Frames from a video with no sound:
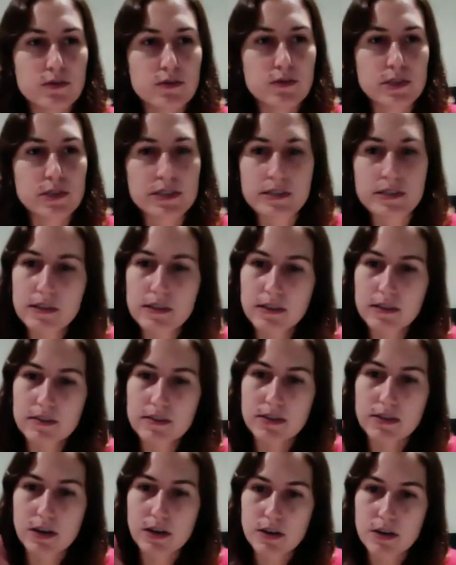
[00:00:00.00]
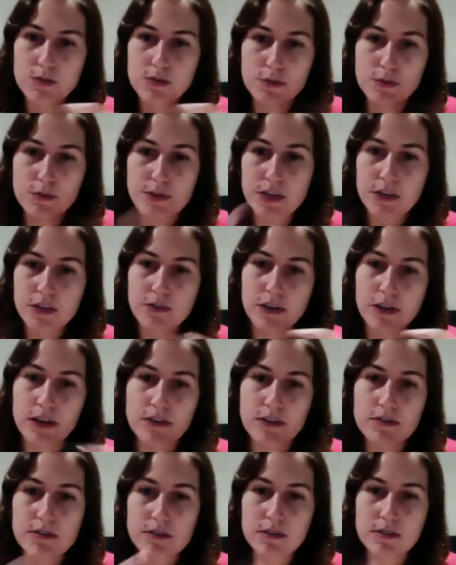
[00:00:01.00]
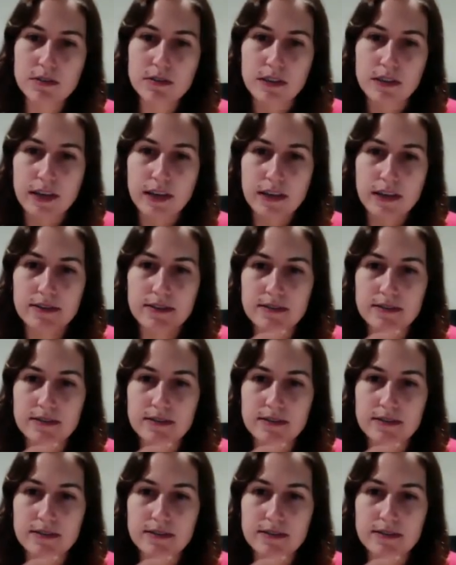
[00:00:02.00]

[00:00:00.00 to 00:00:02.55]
see stars orbiting around that